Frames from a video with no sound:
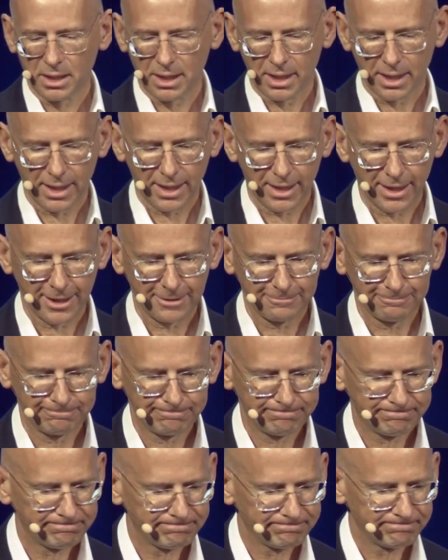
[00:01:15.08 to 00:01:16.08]
I
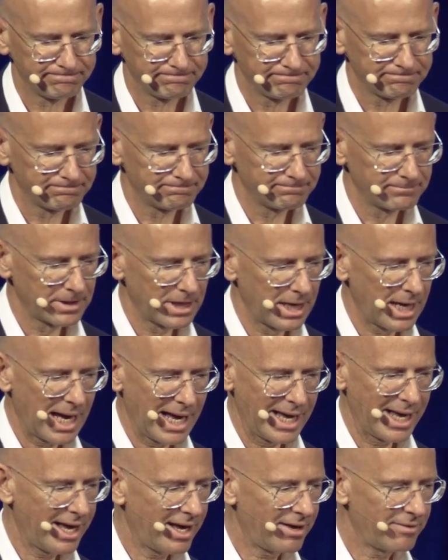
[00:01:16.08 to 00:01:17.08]

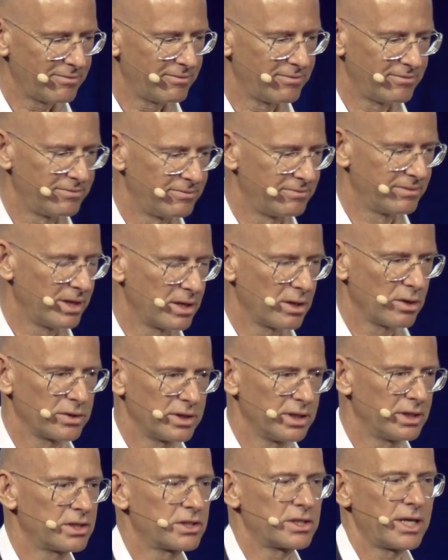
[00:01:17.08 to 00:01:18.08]
have,
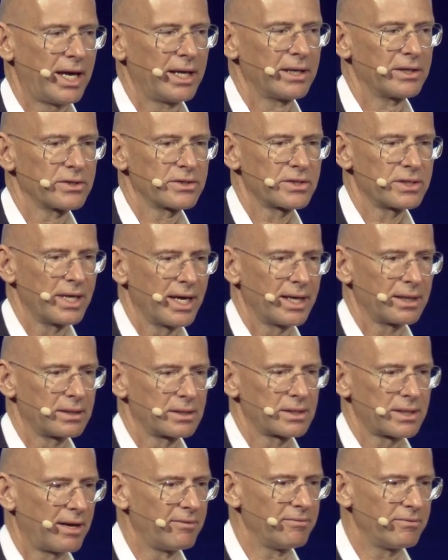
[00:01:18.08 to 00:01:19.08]
this sense that
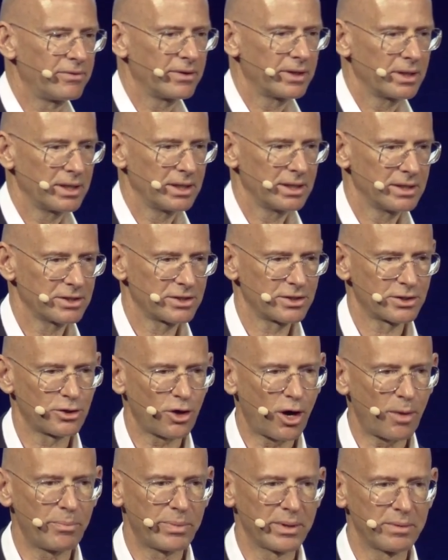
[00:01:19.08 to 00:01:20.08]
something is
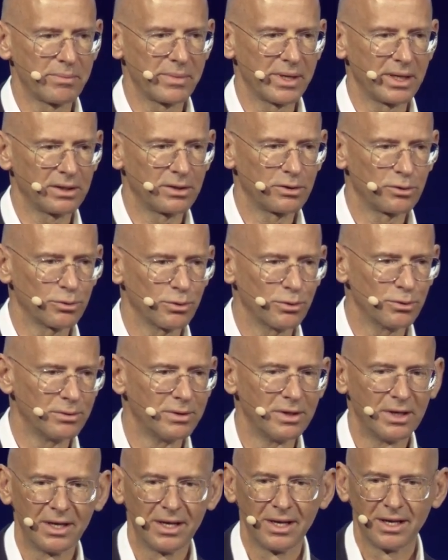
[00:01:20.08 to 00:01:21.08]
stopping me to,
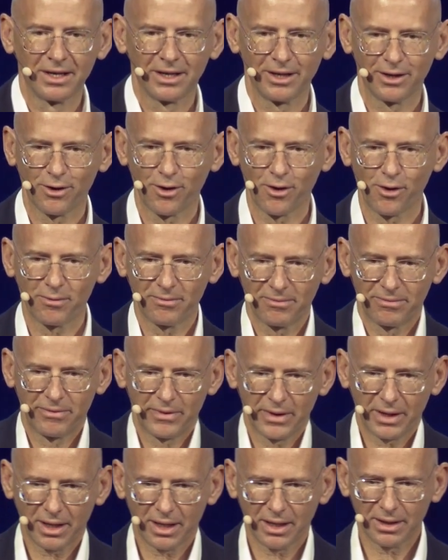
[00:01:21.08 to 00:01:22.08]

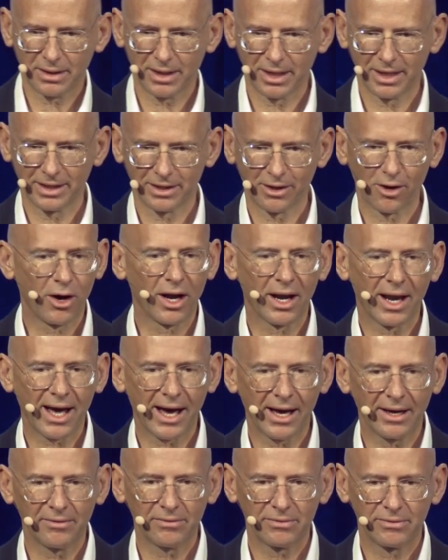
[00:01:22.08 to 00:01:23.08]
feel,
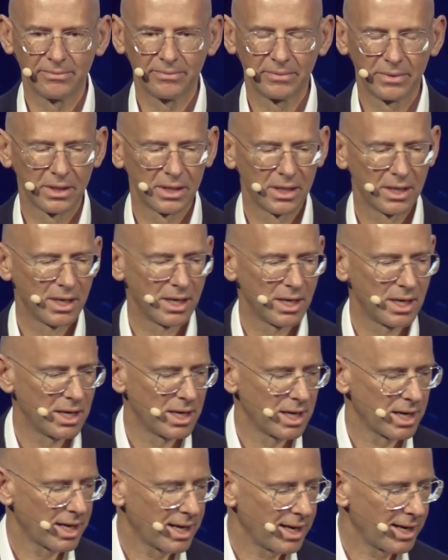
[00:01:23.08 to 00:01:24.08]
alive.
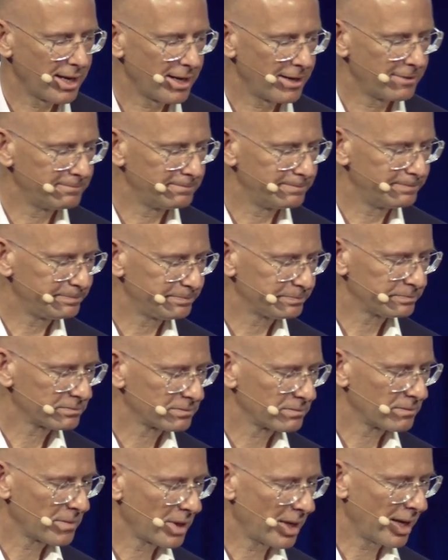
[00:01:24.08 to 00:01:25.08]

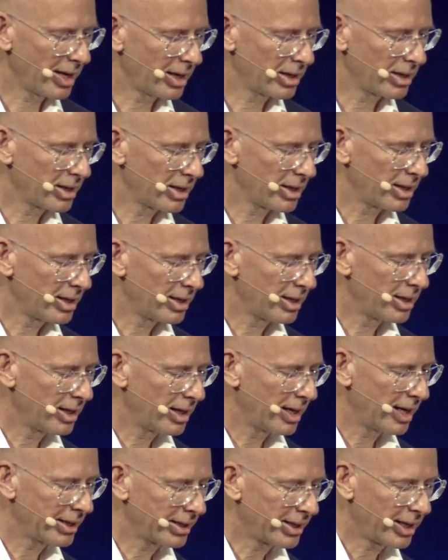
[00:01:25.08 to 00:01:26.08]
And
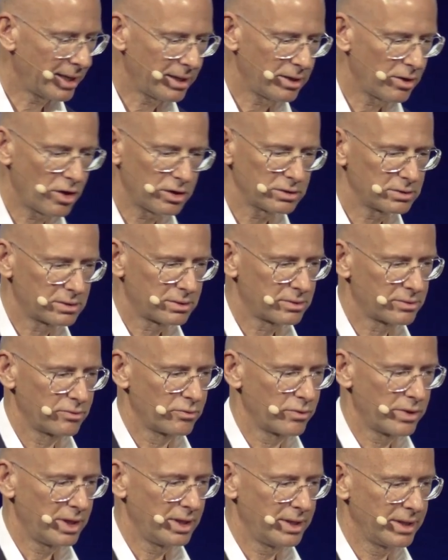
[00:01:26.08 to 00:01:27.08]
I cannot
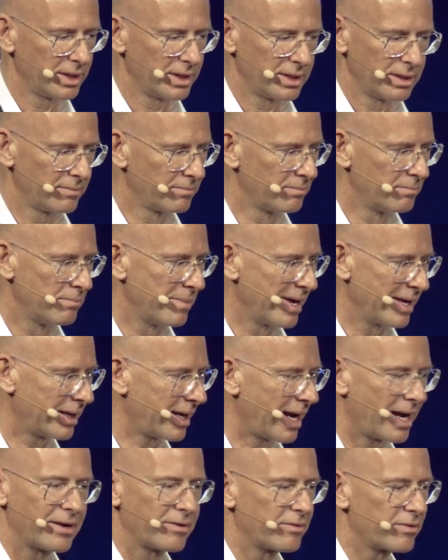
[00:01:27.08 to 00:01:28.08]
really make
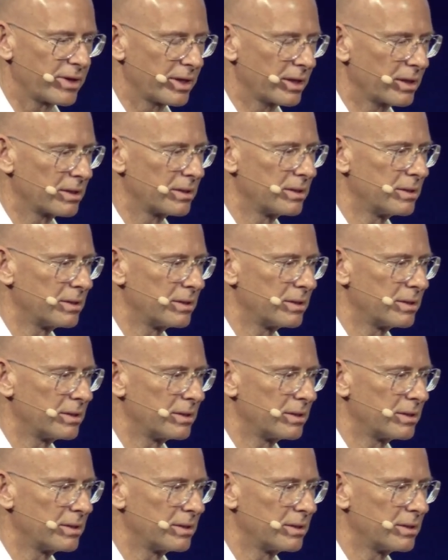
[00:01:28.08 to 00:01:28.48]
anything.